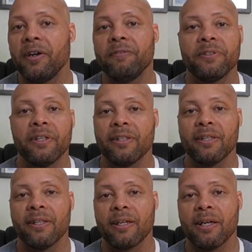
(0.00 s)
of
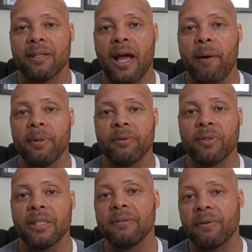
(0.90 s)
the comedy
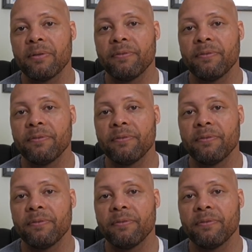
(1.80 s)
relief of the